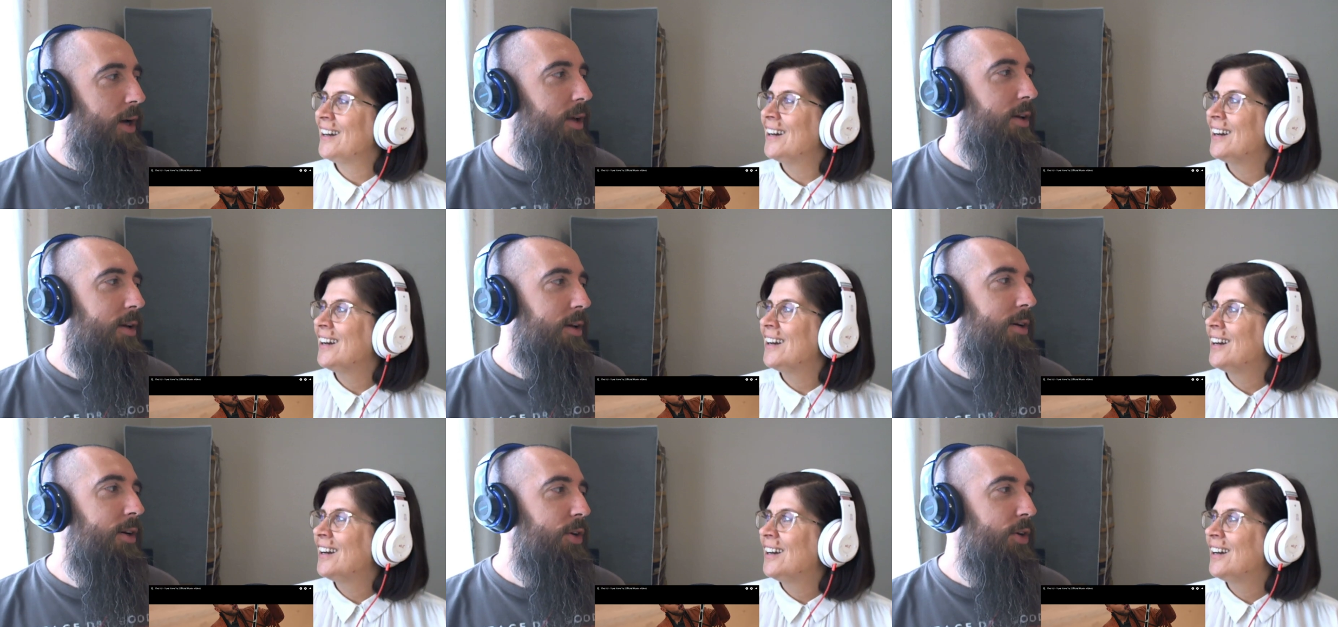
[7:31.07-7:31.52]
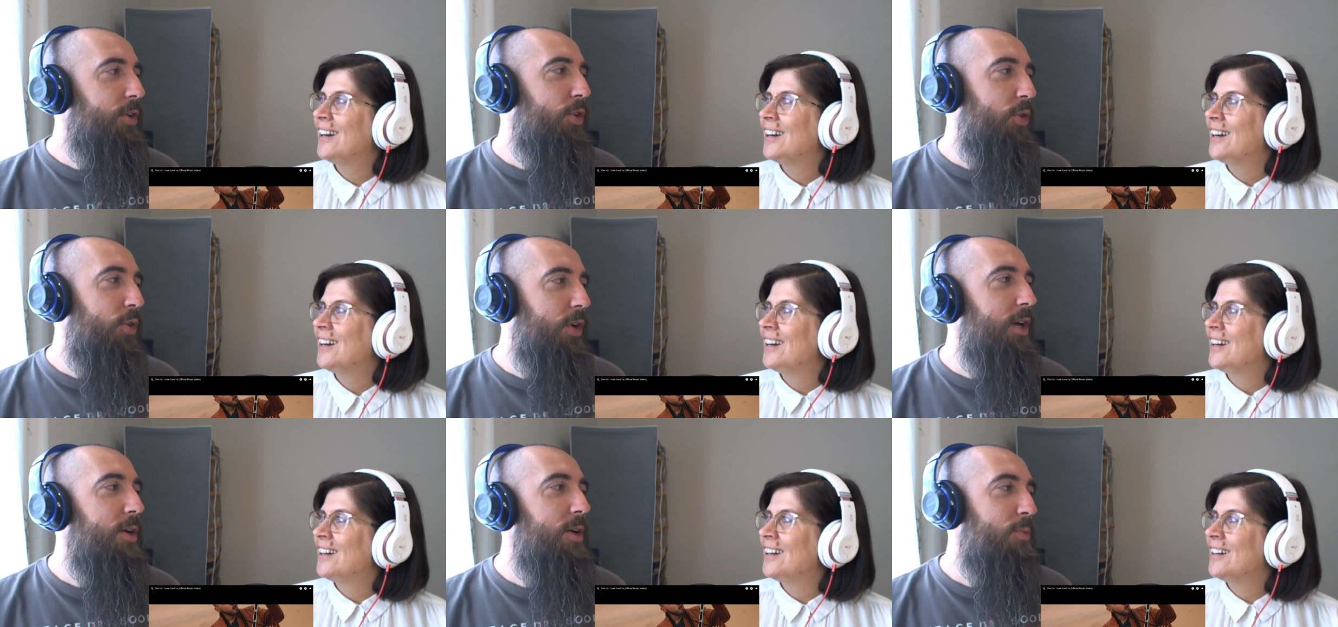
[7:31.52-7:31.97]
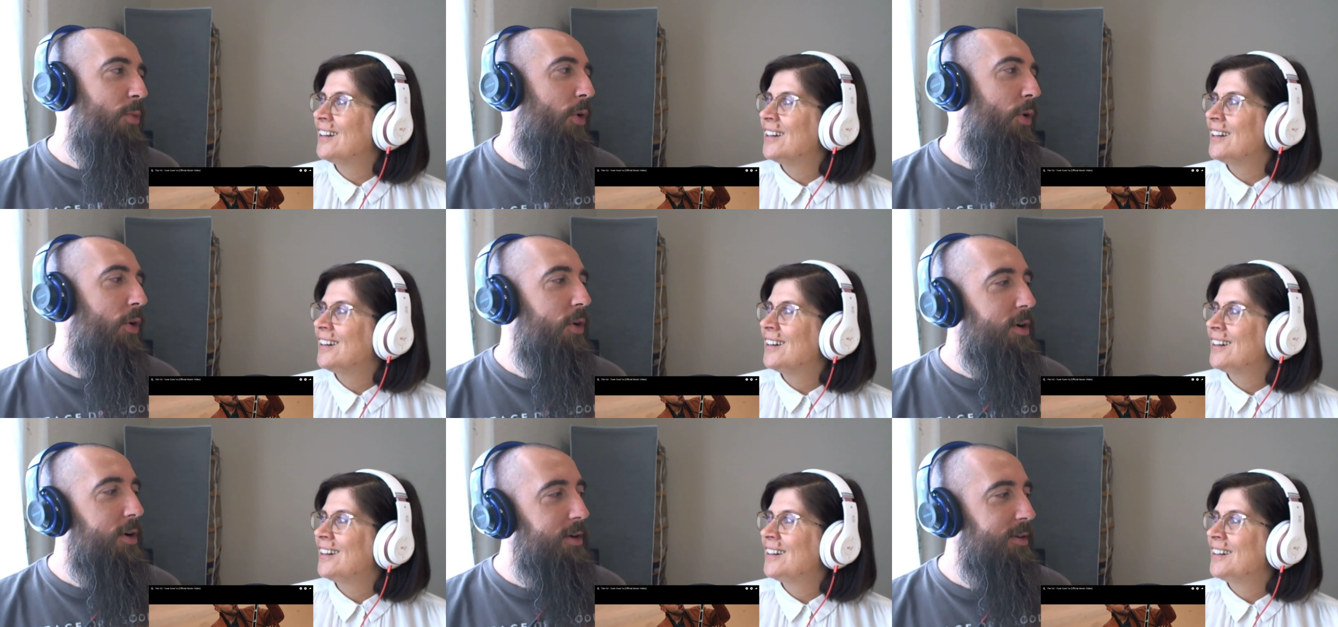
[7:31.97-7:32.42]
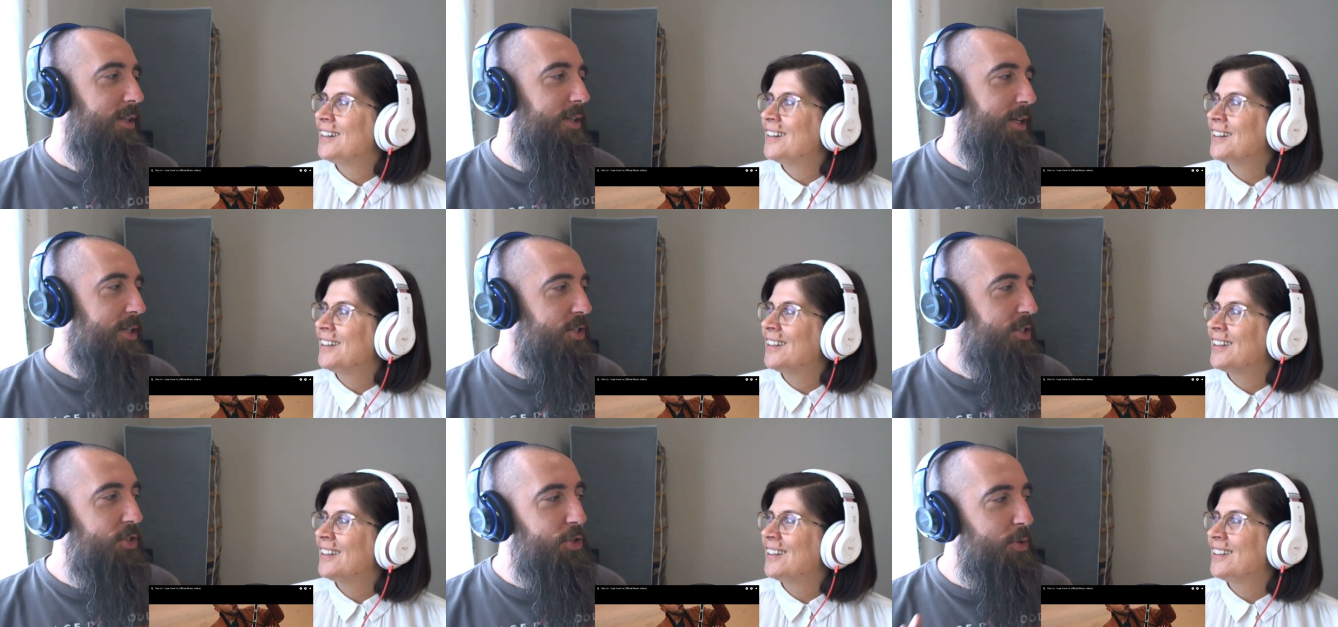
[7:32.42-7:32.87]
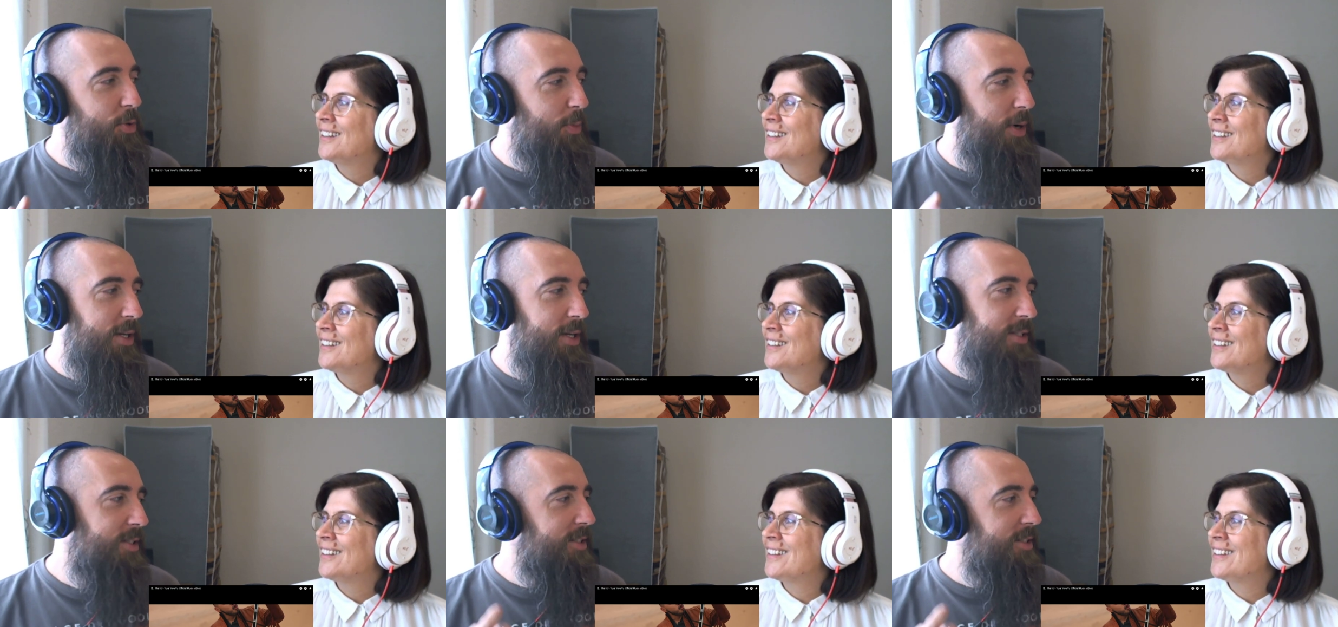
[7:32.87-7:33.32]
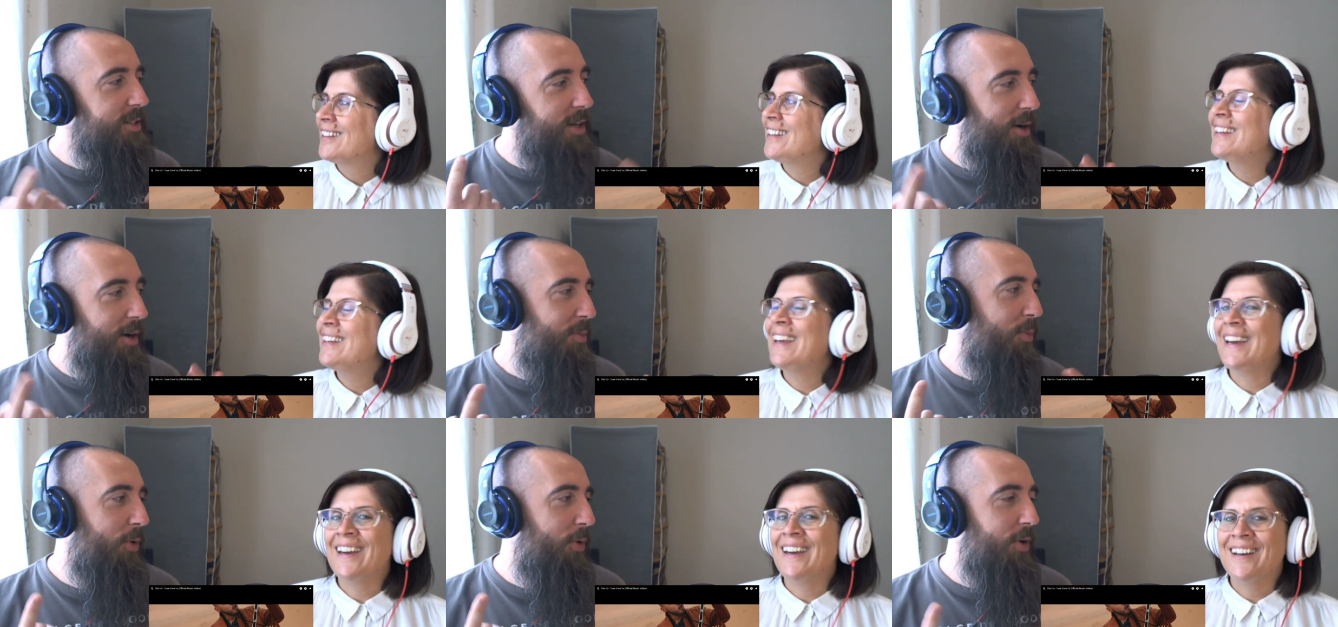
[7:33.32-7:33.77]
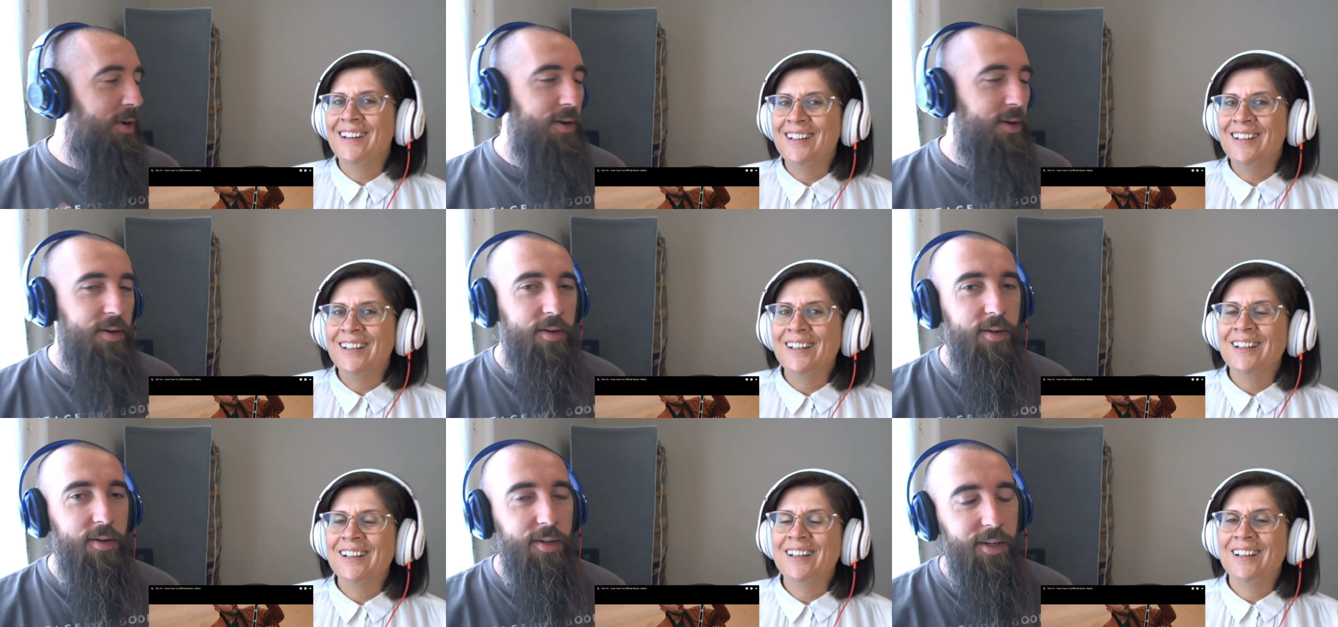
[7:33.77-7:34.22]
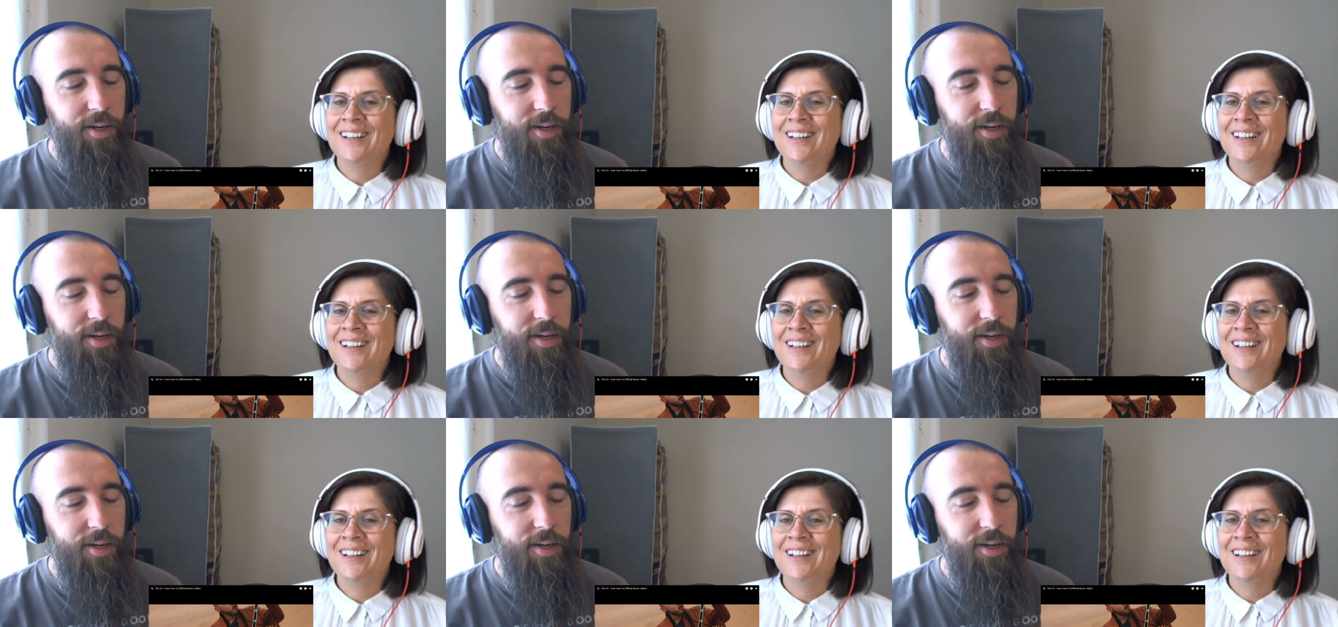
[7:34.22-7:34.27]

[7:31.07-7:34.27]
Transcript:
Speaker 1: you, you hear more the instruments that are yeah. more.